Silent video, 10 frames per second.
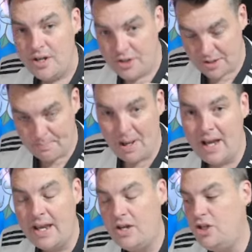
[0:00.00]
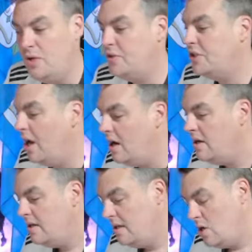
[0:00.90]
to buying new. So
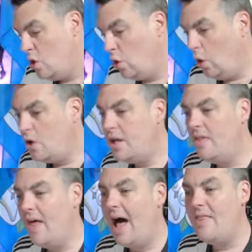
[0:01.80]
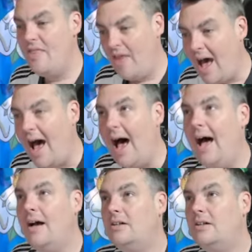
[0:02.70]
look at that there